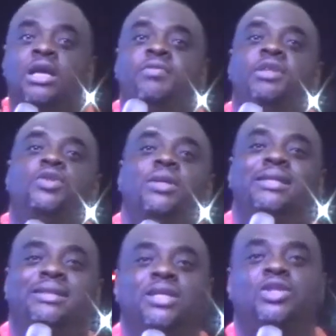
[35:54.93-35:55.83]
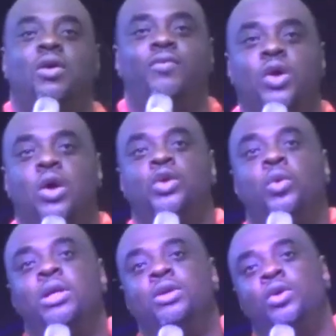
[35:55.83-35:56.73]
Even so, the things of God
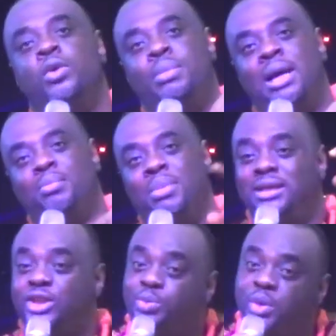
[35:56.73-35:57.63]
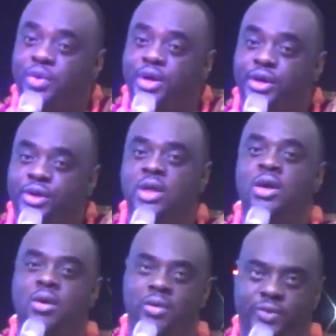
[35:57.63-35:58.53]
knoweth no man but the spirit
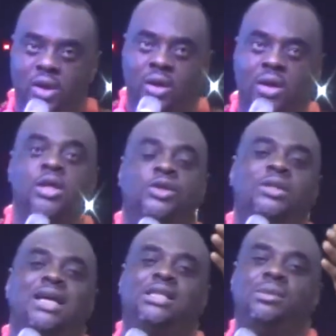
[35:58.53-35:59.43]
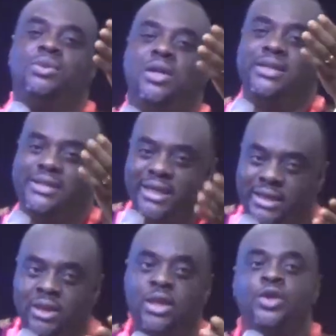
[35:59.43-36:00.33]
of God. So that scripture is
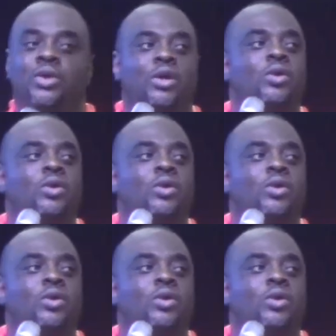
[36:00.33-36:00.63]
saying you